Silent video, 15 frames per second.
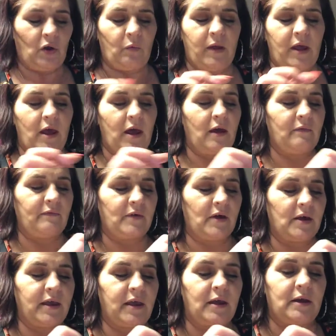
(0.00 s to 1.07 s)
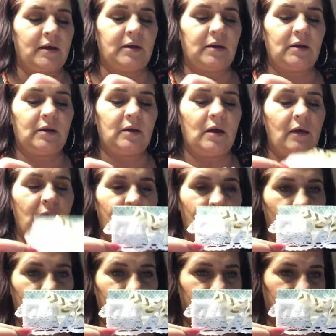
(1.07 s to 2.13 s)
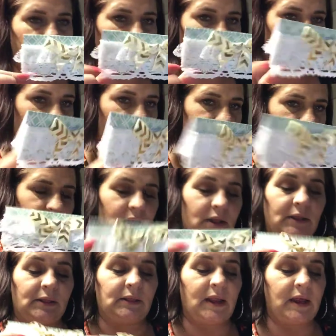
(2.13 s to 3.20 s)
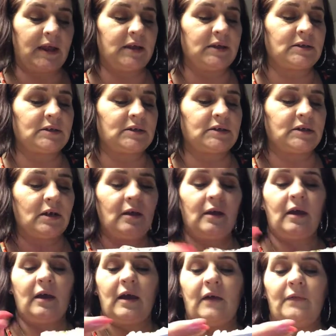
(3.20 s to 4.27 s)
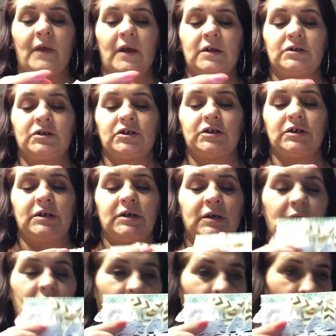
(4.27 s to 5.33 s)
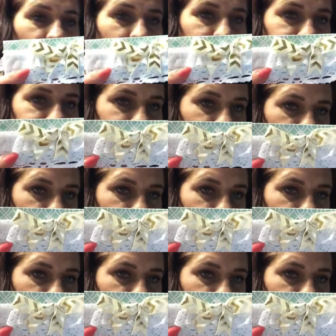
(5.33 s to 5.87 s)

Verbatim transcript: We have, again, that very pretty lace. And then she um,